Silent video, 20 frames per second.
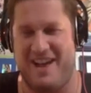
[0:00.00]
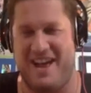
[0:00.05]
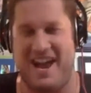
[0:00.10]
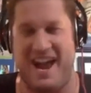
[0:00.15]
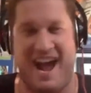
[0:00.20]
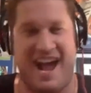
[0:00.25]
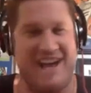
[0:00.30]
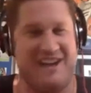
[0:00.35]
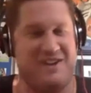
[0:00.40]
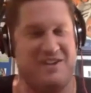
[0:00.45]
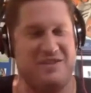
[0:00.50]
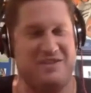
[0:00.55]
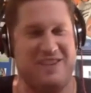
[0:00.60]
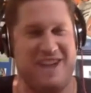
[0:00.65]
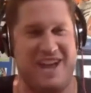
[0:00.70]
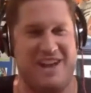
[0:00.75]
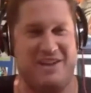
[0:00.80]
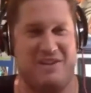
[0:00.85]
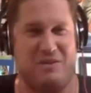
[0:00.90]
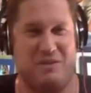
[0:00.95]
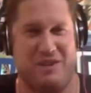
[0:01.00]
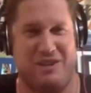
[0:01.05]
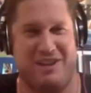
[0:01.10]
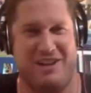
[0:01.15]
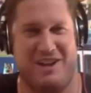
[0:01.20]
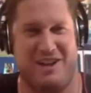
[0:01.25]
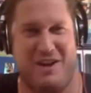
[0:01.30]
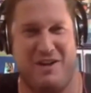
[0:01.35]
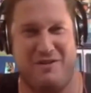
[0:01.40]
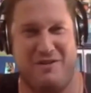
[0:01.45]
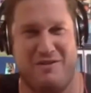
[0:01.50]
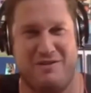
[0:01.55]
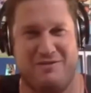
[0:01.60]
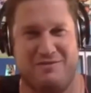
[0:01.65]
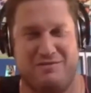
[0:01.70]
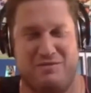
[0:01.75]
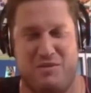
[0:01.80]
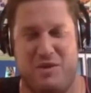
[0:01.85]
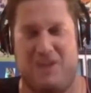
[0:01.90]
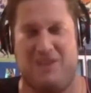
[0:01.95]
I don't I don't really know
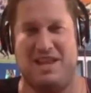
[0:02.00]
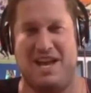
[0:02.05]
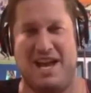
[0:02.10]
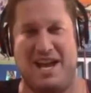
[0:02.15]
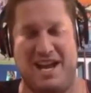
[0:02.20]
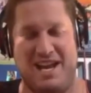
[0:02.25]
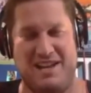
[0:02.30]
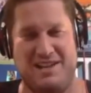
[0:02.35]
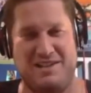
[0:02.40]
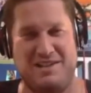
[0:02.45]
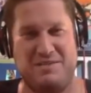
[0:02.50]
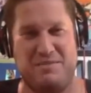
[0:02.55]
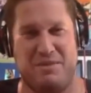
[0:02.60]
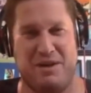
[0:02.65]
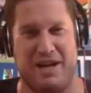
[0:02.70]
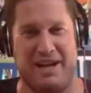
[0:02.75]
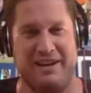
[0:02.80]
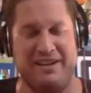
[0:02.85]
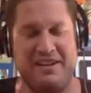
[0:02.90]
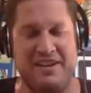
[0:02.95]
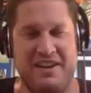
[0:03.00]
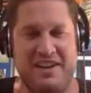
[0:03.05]
what that is, but